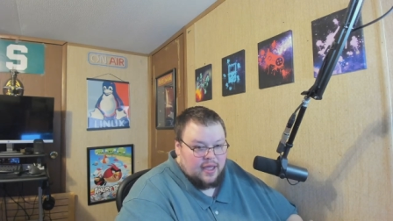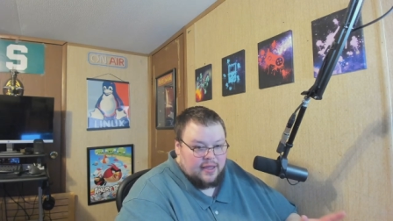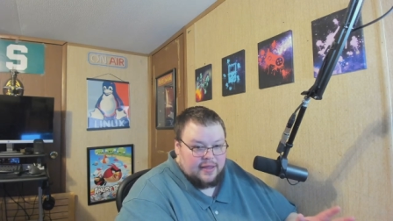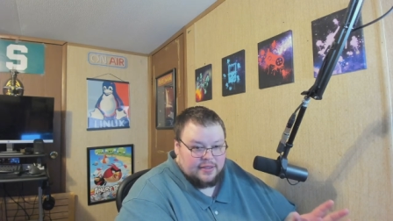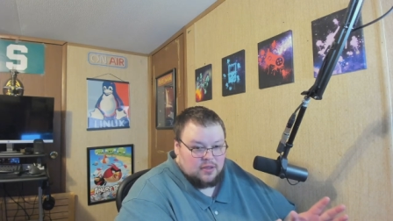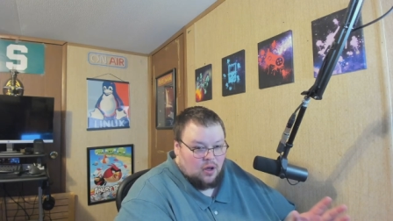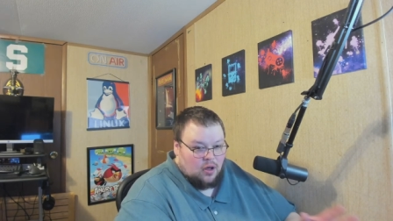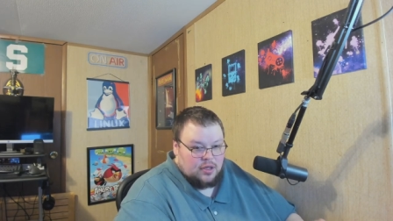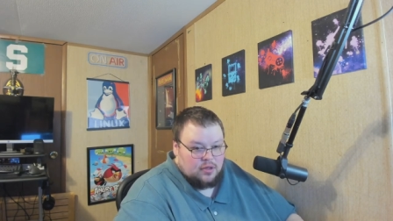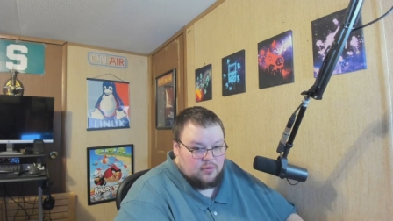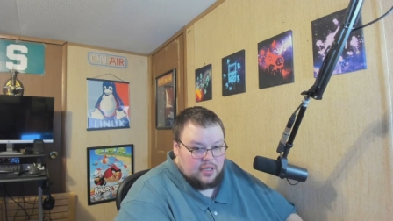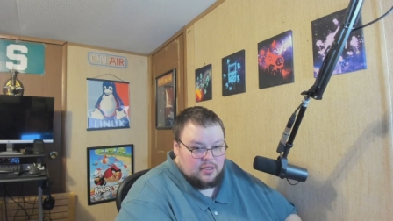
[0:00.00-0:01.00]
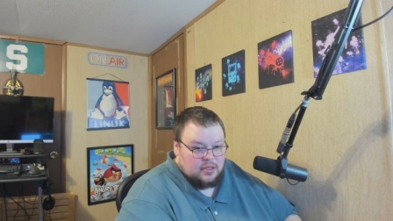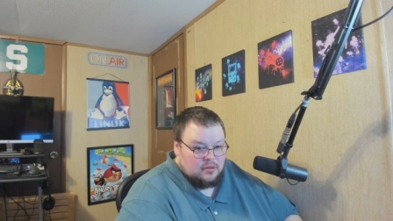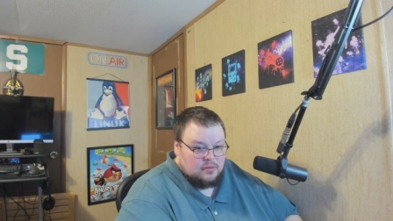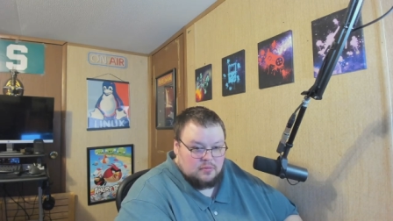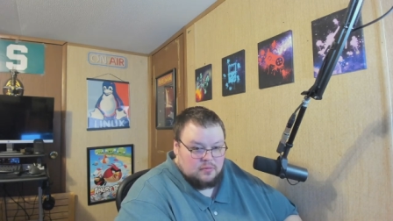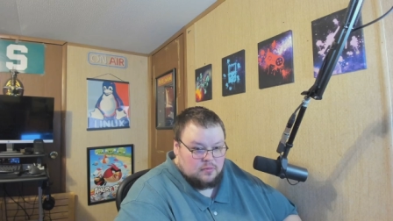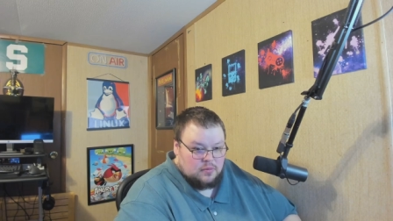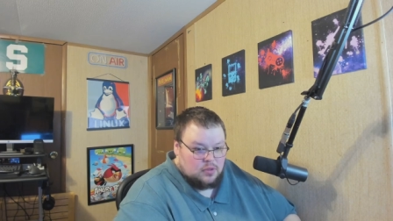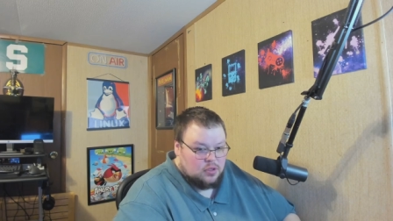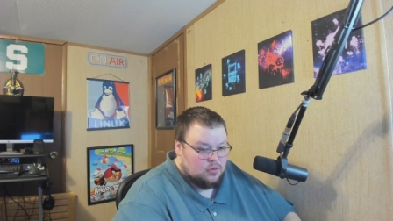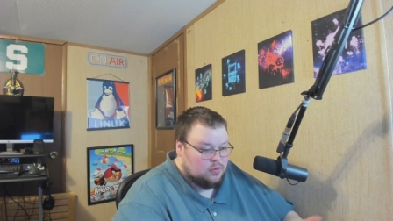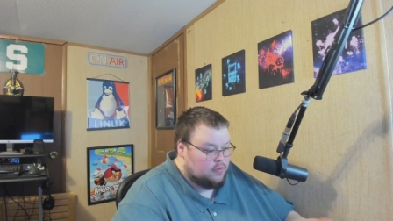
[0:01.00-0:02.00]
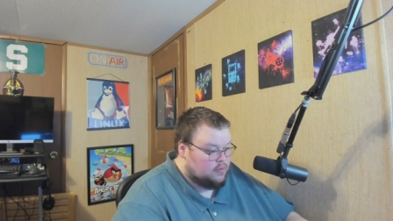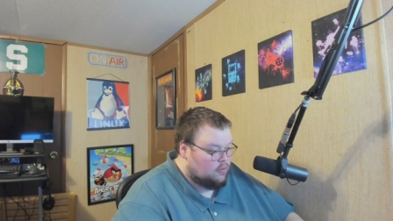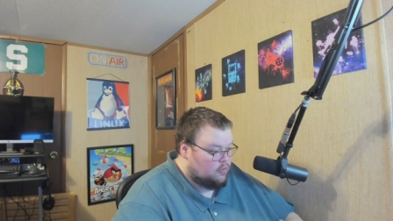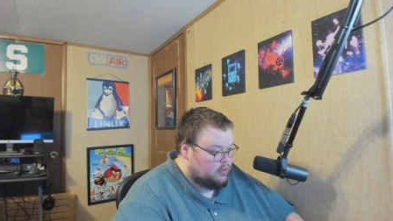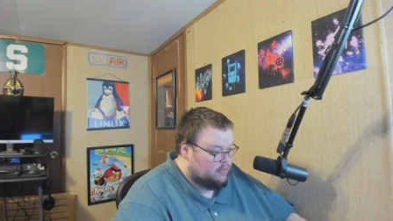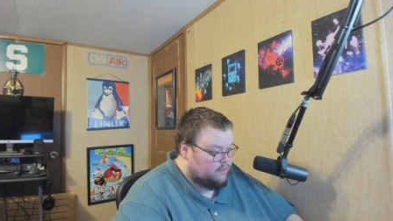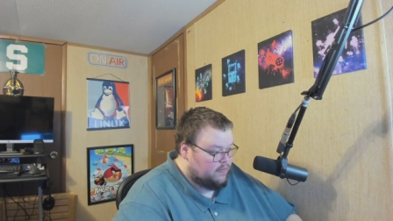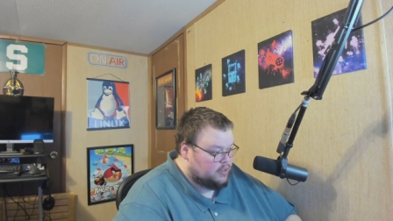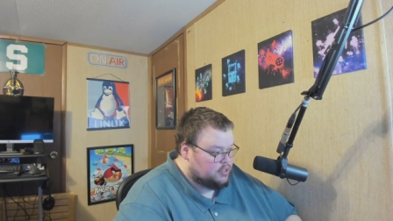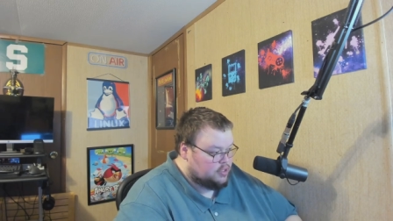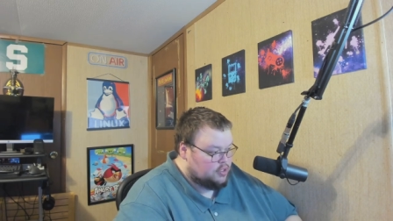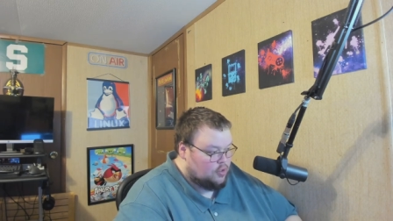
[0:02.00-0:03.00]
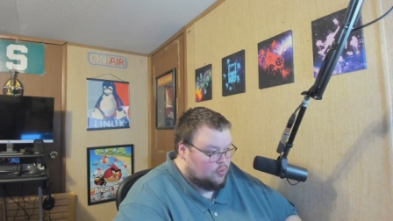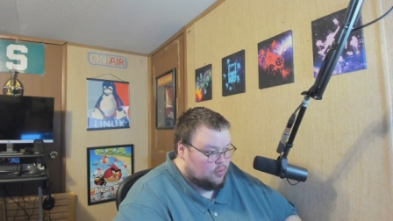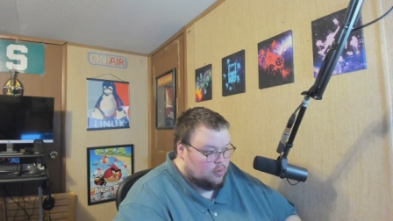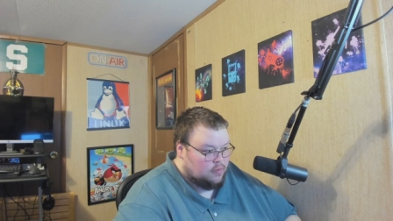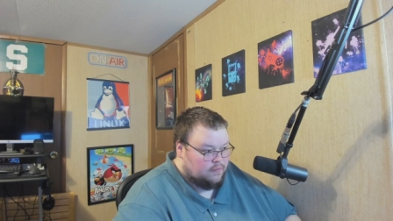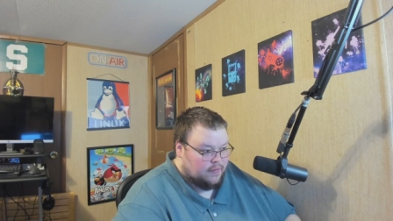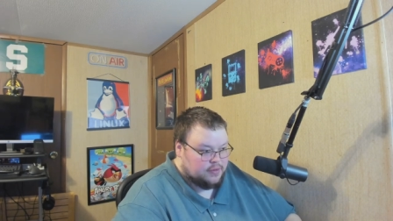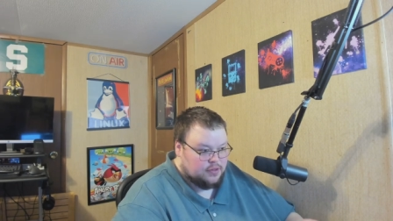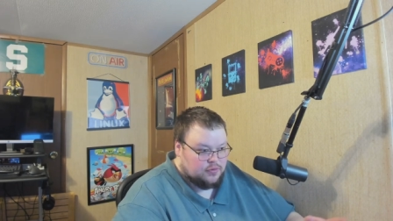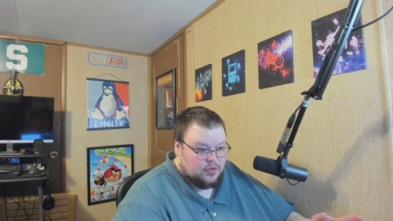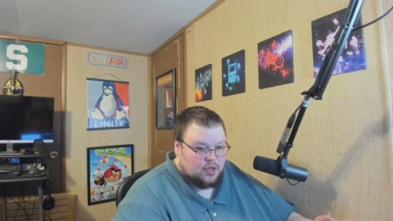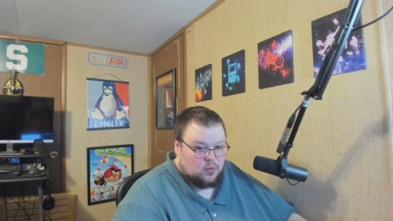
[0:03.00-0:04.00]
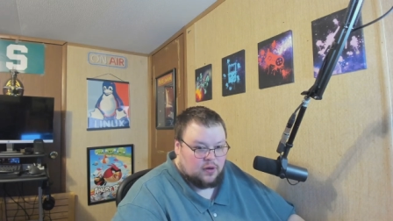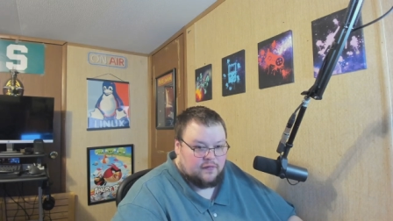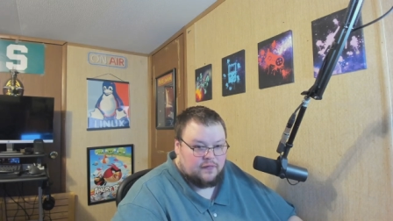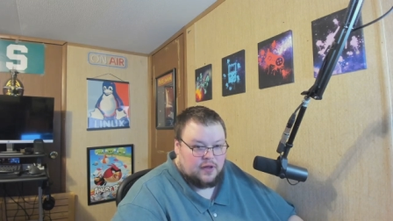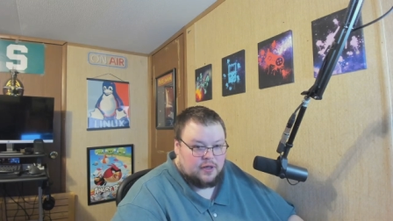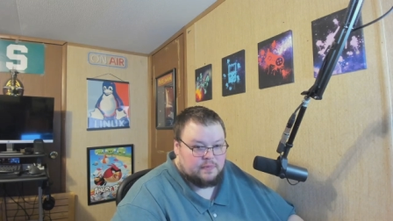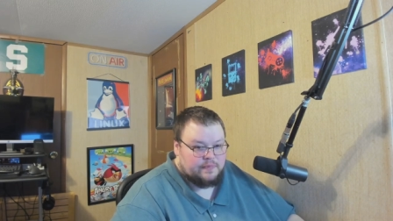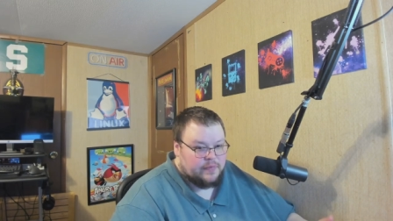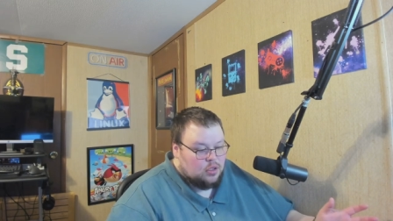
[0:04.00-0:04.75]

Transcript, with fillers: and that's all you need to do in order to function your function through your workflow,